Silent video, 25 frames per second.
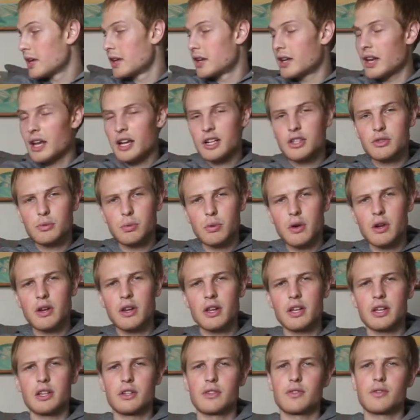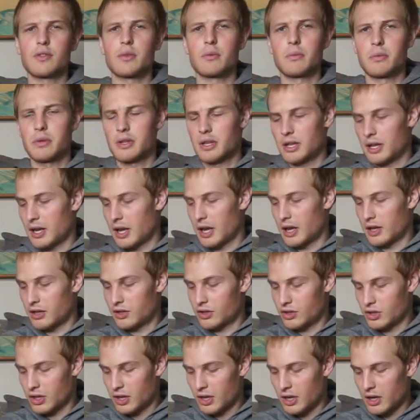Next one is from
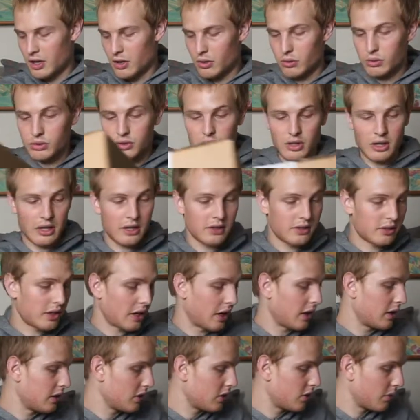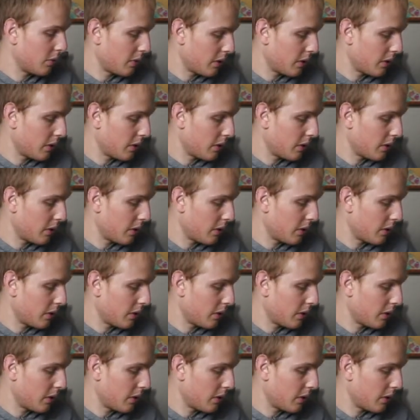DHL, so let's get into